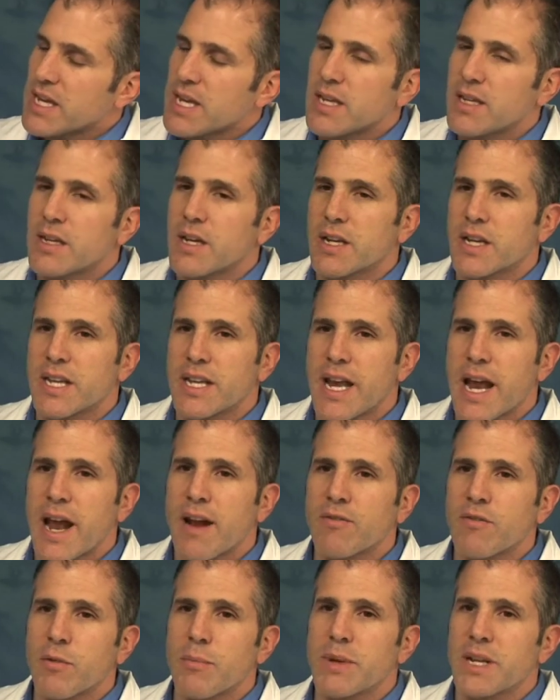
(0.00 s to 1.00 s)
in a
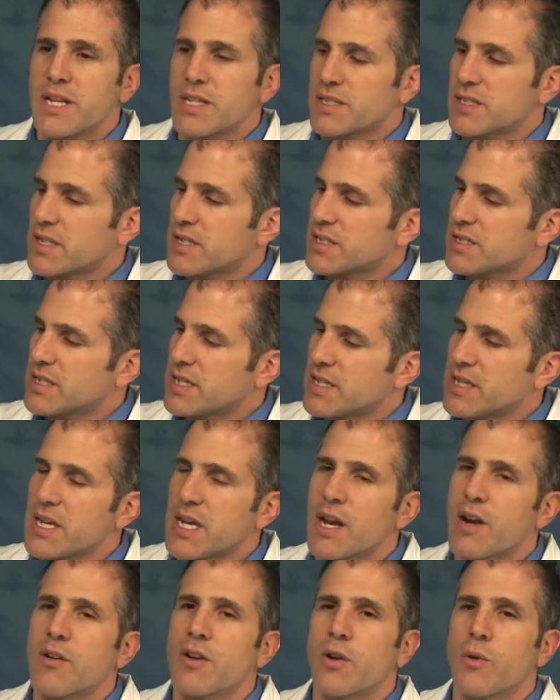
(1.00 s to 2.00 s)
cadaver meniscus in
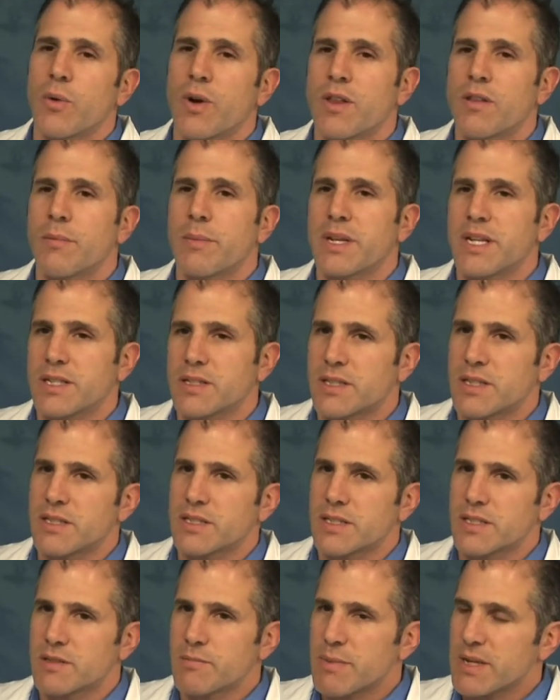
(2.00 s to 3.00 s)
the area where the
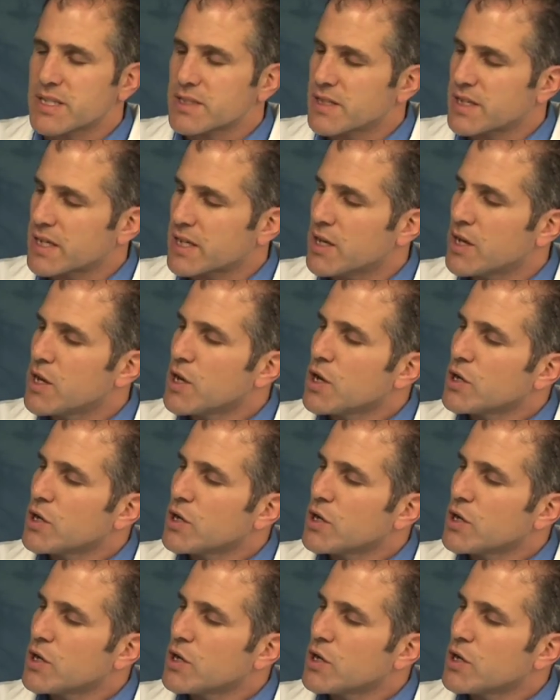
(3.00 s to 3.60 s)
meniscus is missing